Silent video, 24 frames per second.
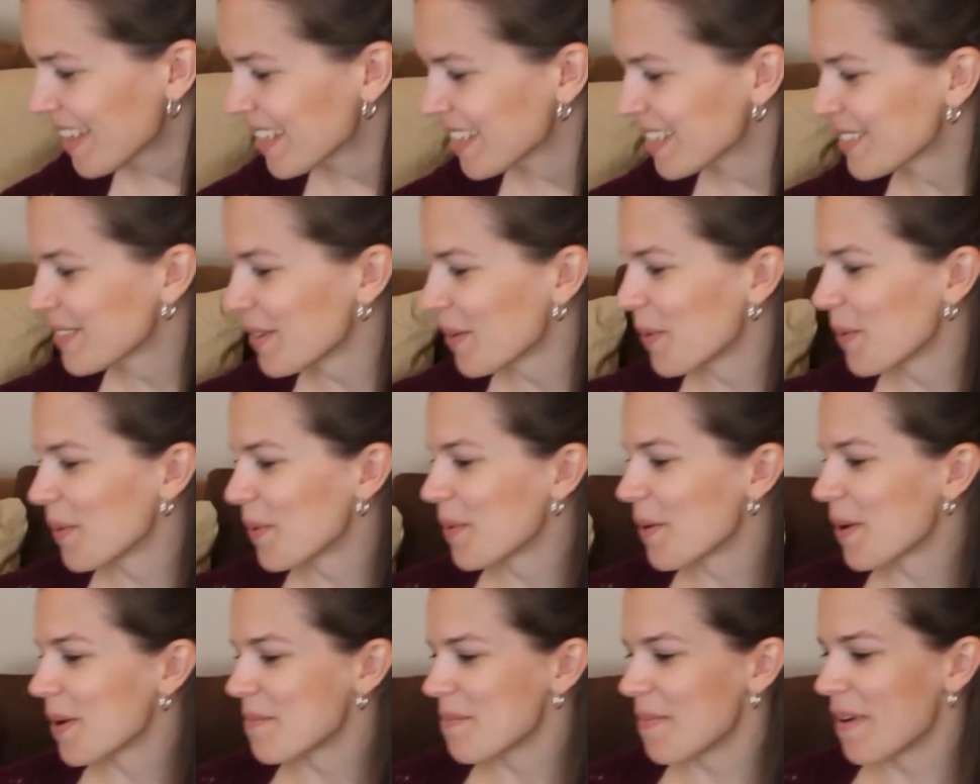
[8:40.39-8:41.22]

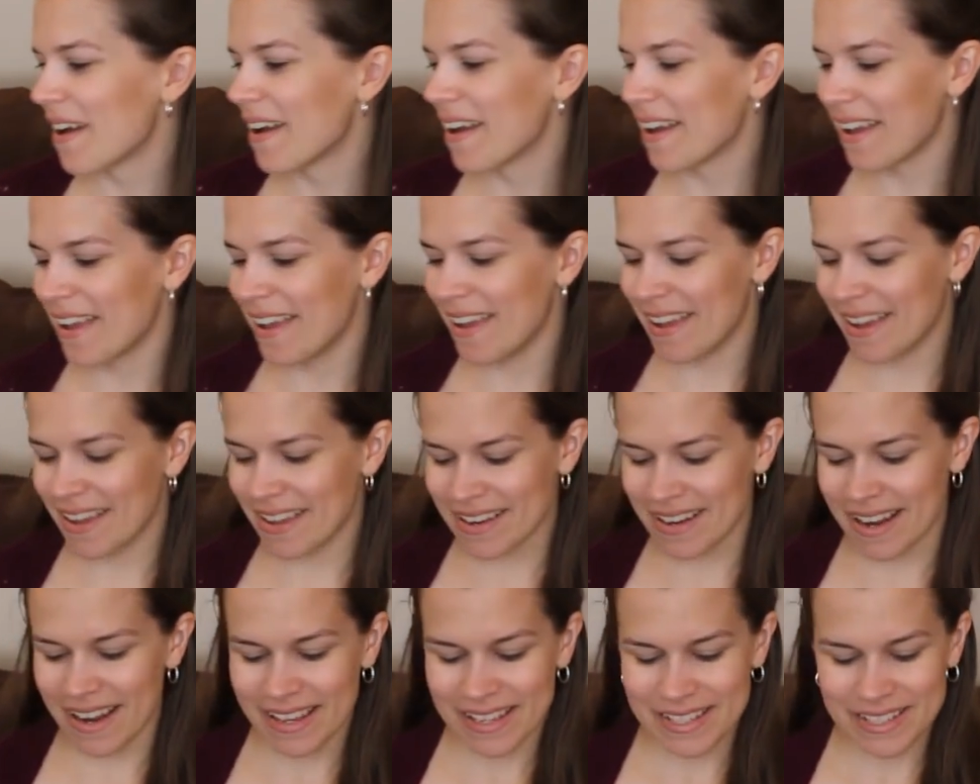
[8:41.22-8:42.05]
So, my
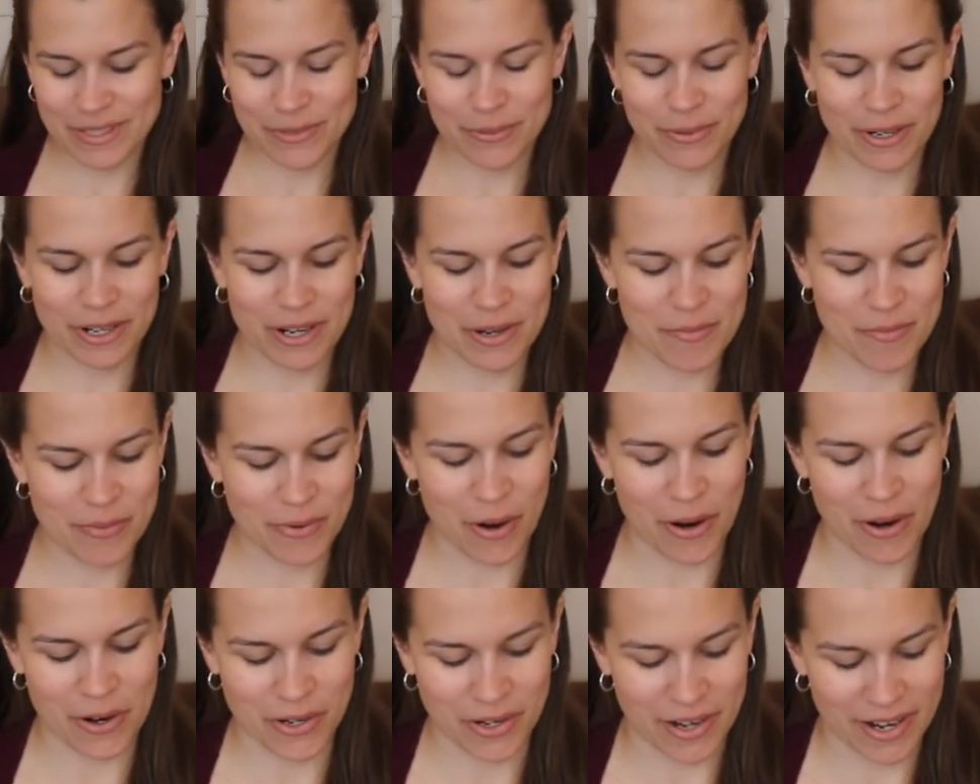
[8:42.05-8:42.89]
next work in
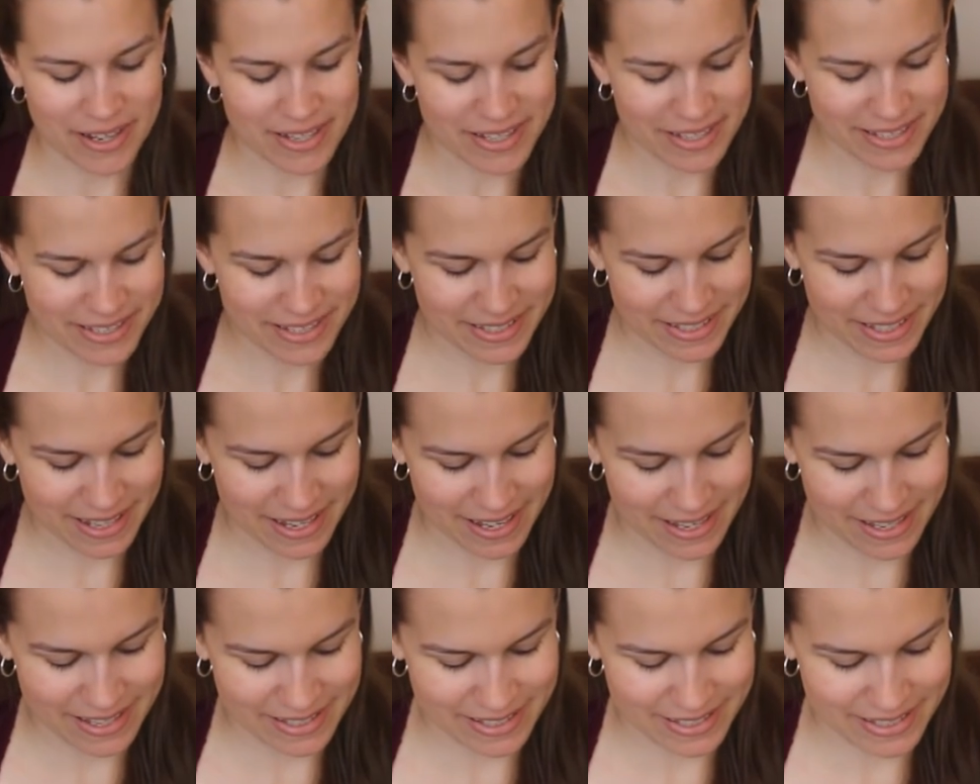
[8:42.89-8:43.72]
progress
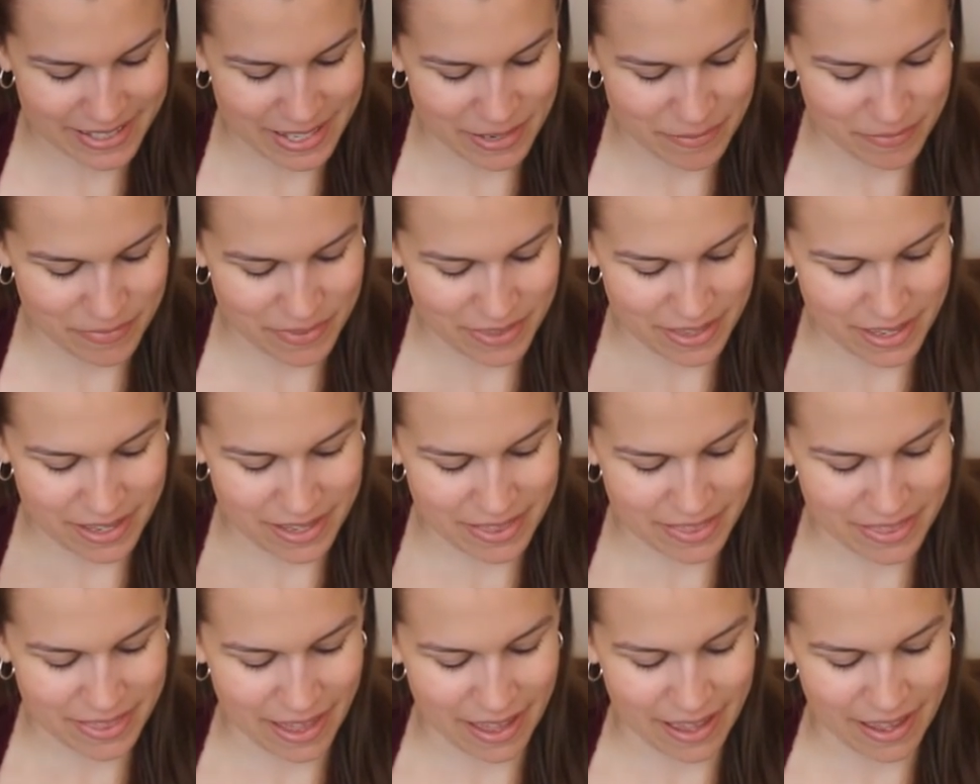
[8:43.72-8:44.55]
is
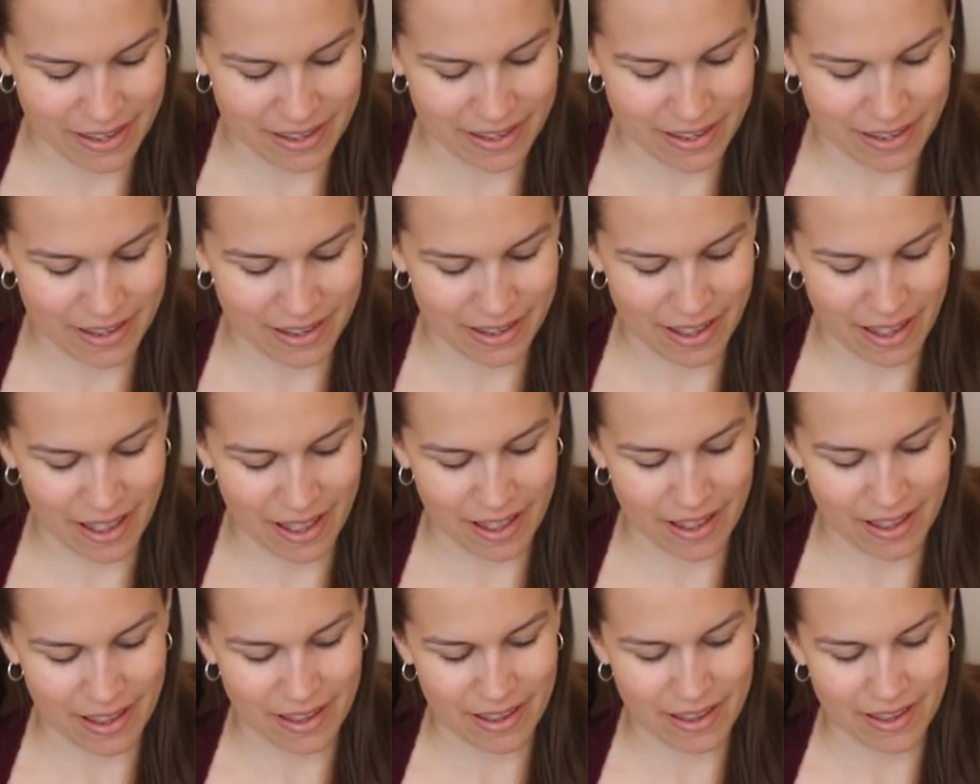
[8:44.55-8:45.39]
something that
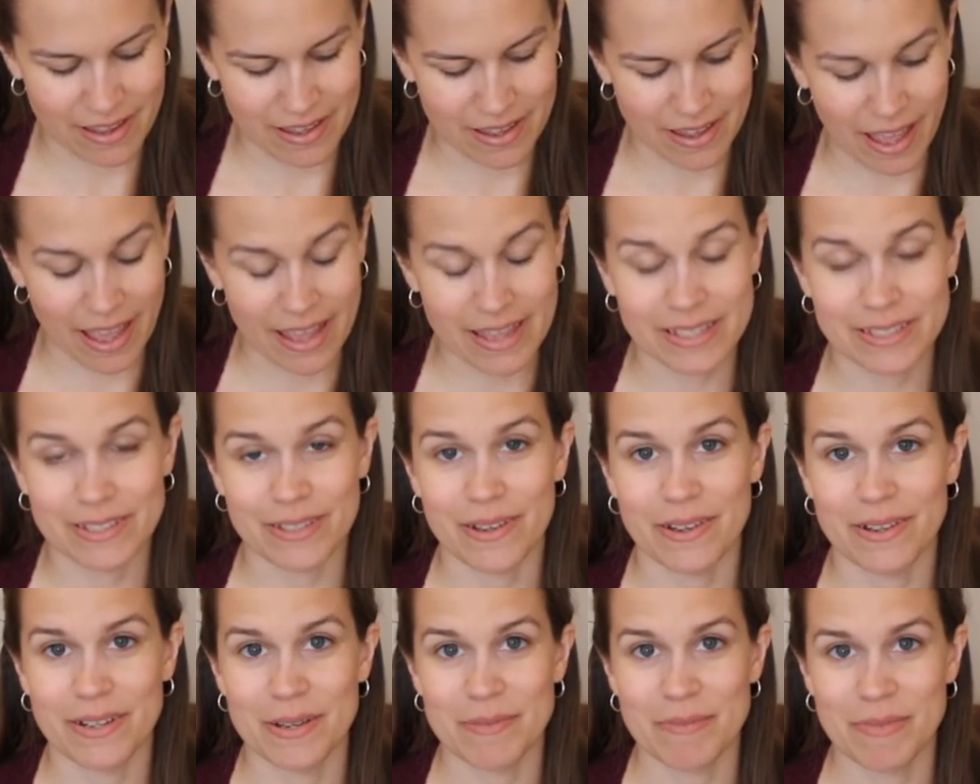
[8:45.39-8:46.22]
I cast
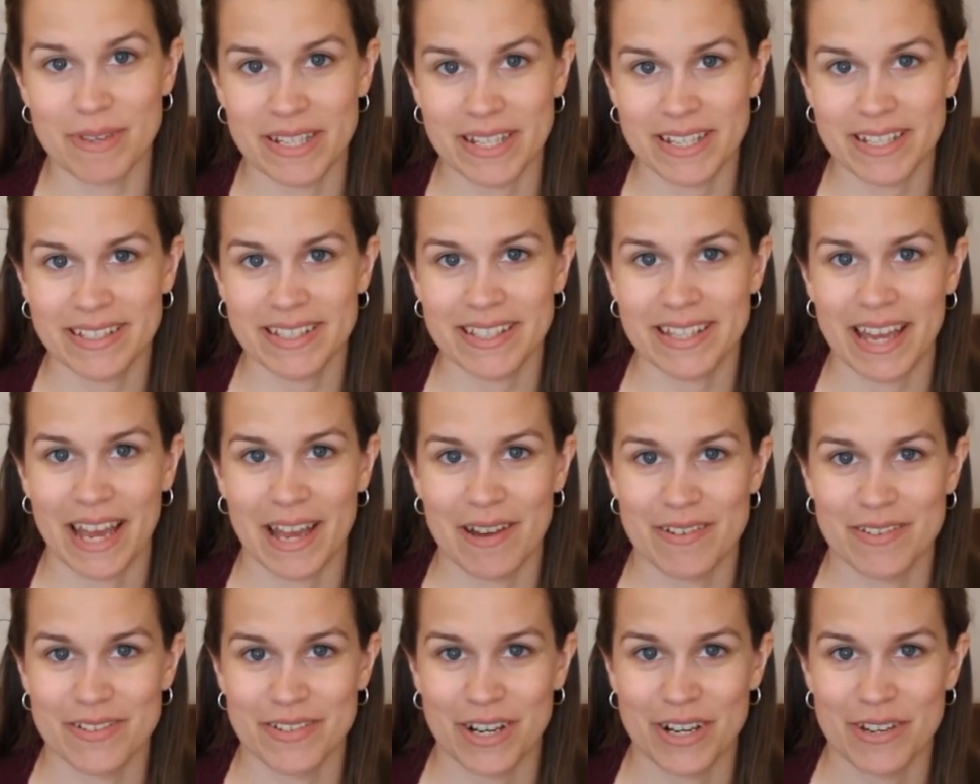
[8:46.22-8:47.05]
on immediately
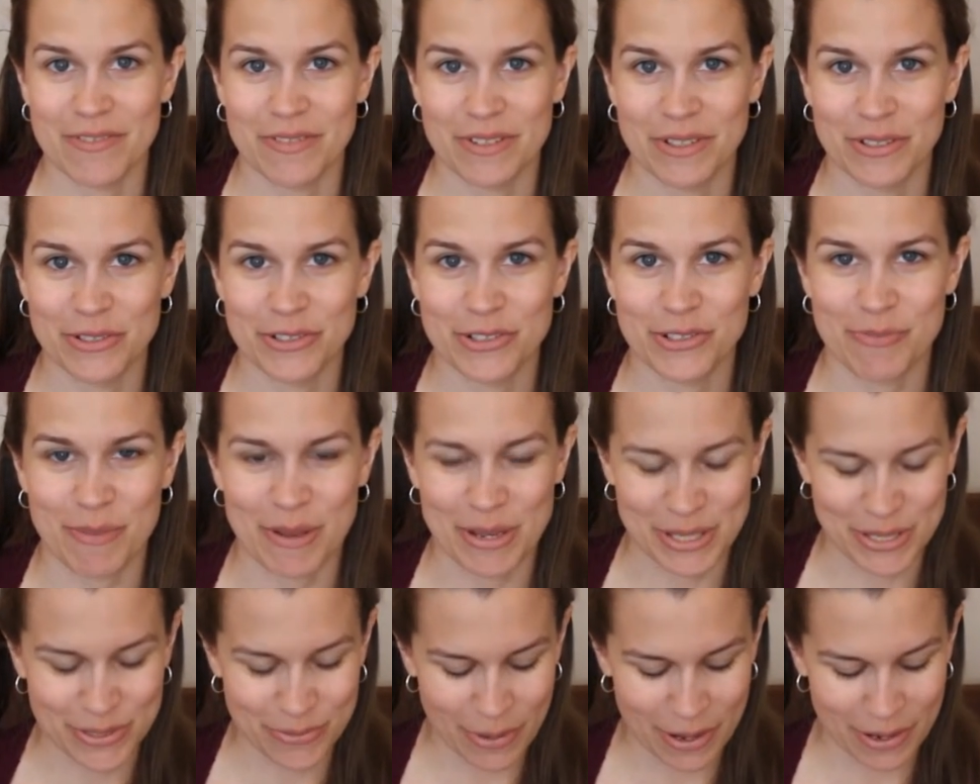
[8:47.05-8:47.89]
after I finished
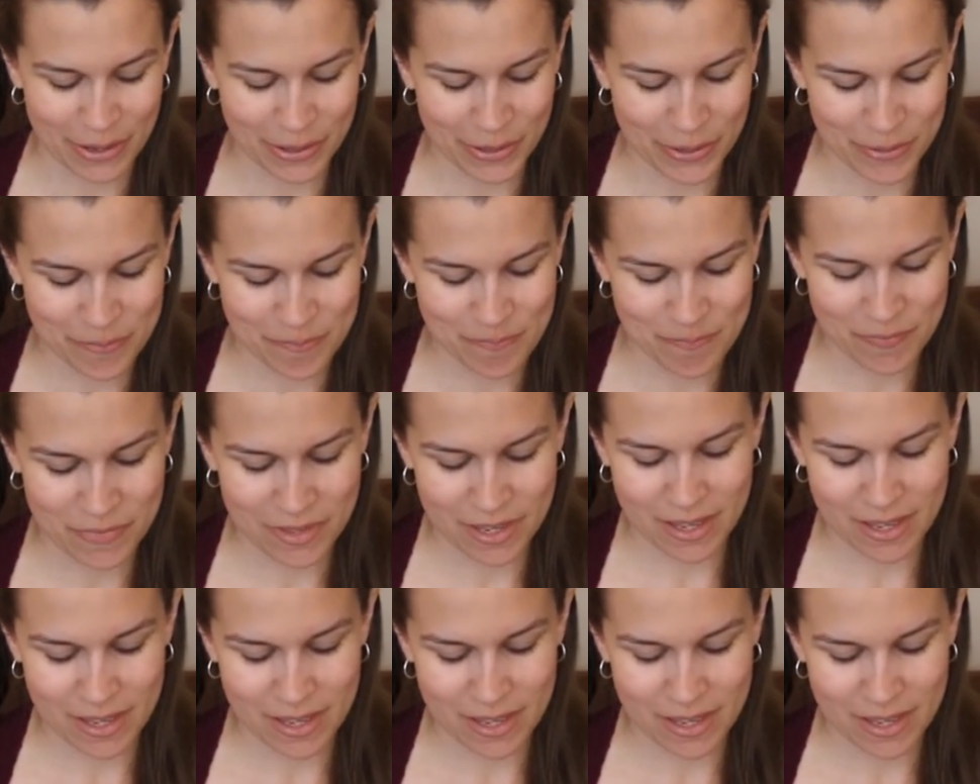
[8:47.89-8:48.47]
my sweater